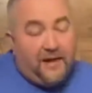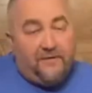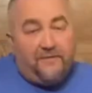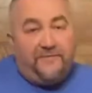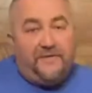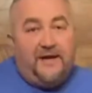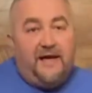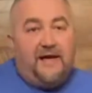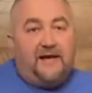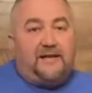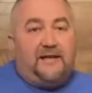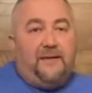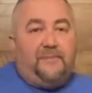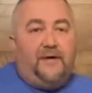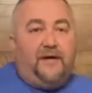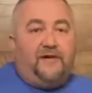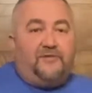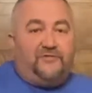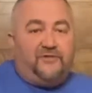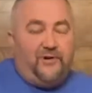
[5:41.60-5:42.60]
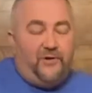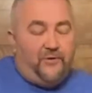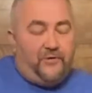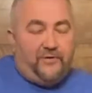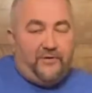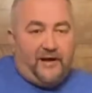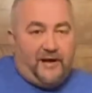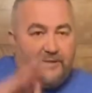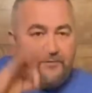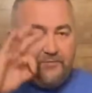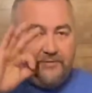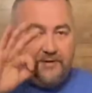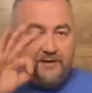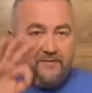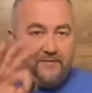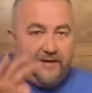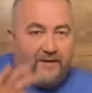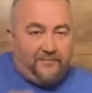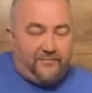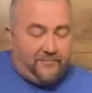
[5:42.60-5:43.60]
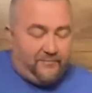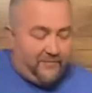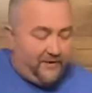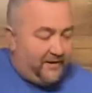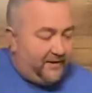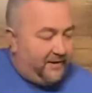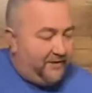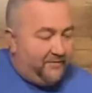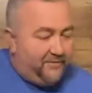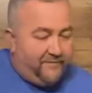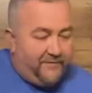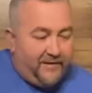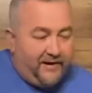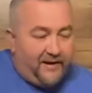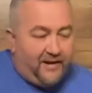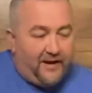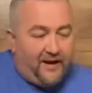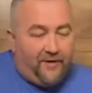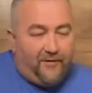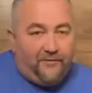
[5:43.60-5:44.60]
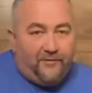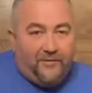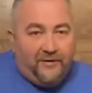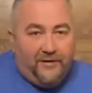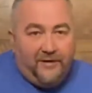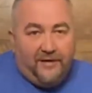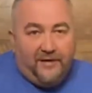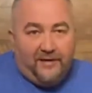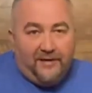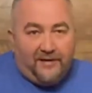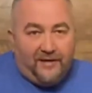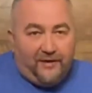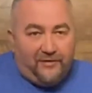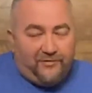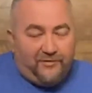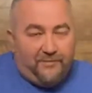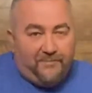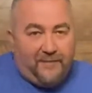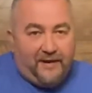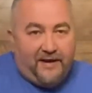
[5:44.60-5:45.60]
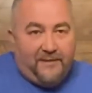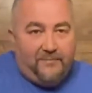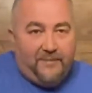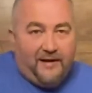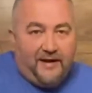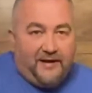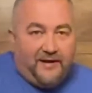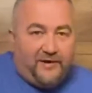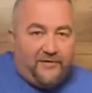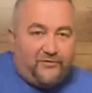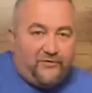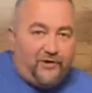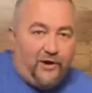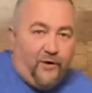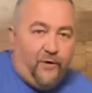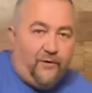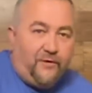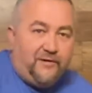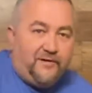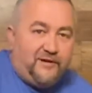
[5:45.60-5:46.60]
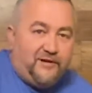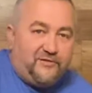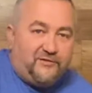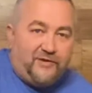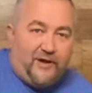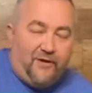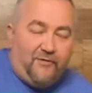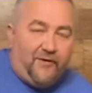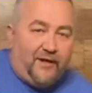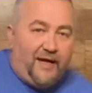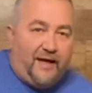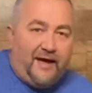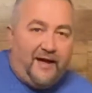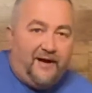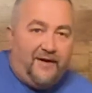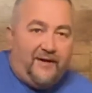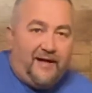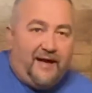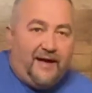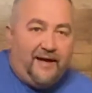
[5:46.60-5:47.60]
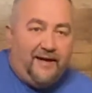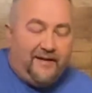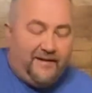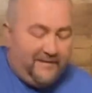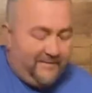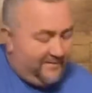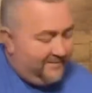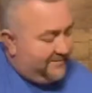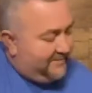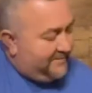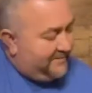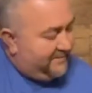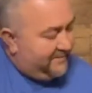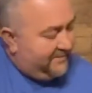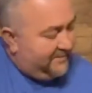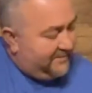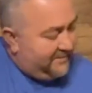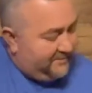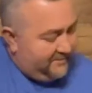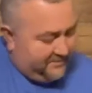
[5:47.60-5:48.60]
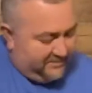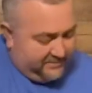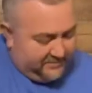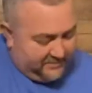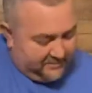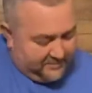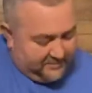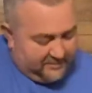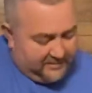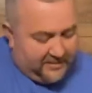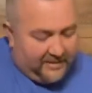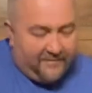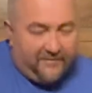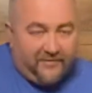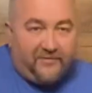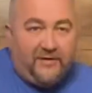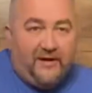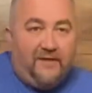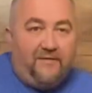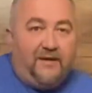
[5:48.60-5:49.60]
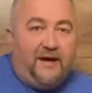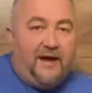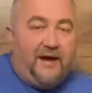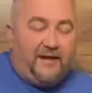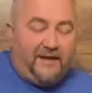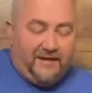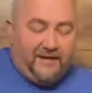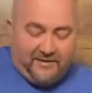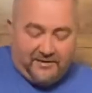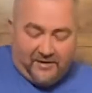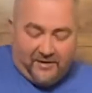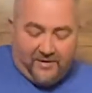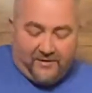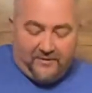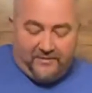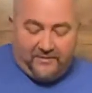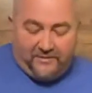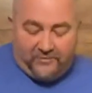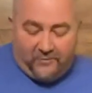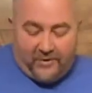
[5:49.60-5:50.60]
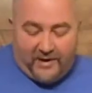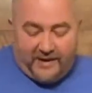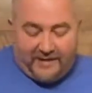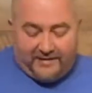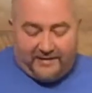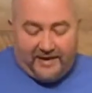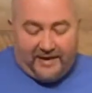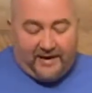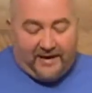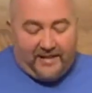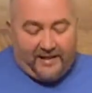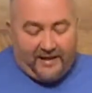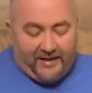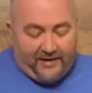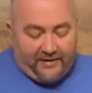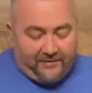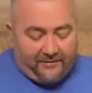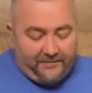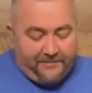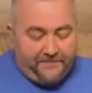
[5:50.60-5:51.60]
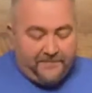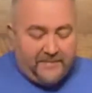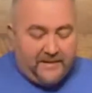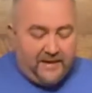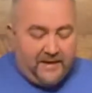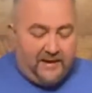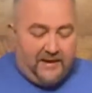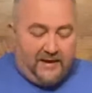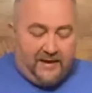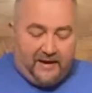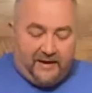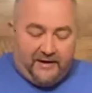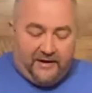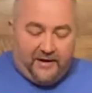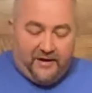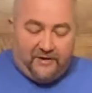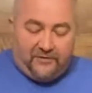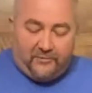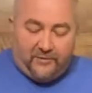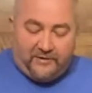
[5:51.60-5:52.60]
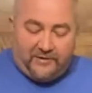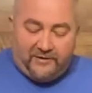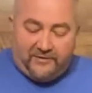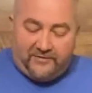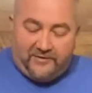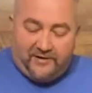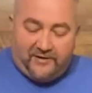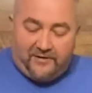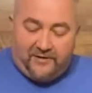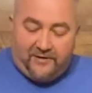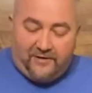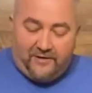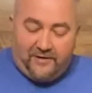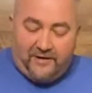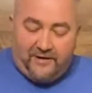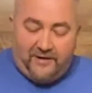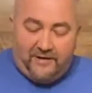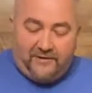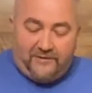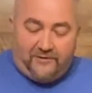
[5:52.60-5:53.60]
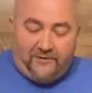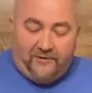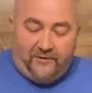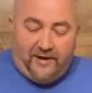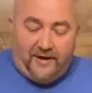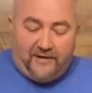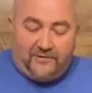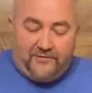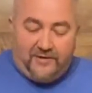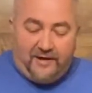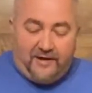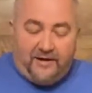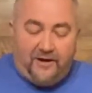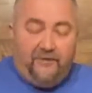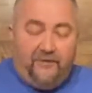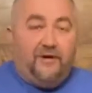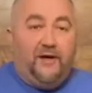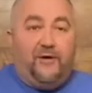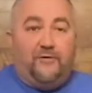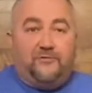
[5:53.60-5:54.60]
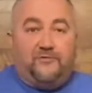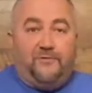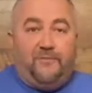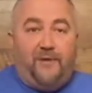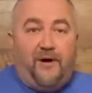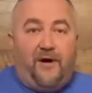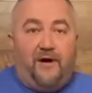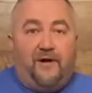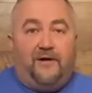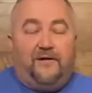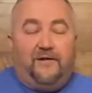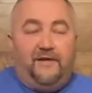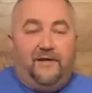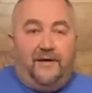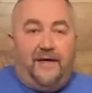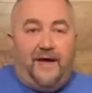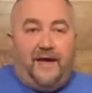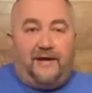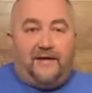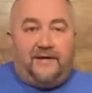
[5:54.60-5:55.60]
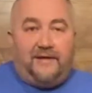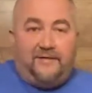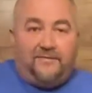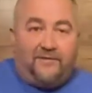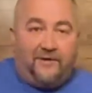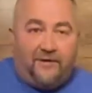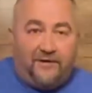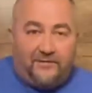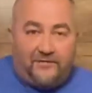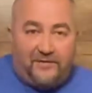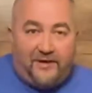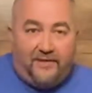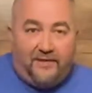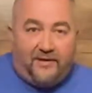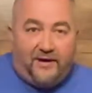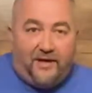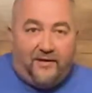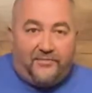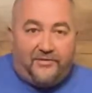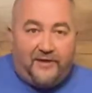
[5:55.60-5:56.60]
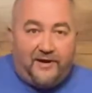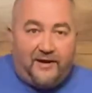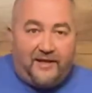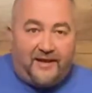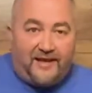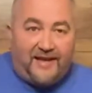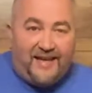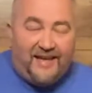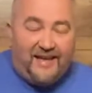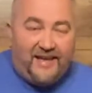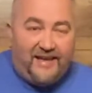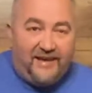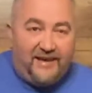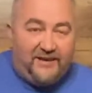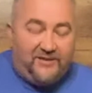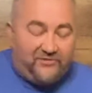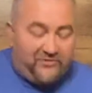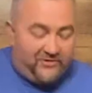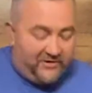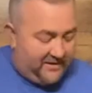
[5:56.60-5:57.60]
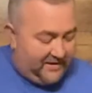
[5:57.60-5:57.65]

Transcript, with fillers: of fact, I'm not sure that I won't even have to redo the video because it may be distorting it so loud. I've just never had a guitar that's quite that loud and does what this guitar does. So I say kudos to Martin, the 1937 authentic aged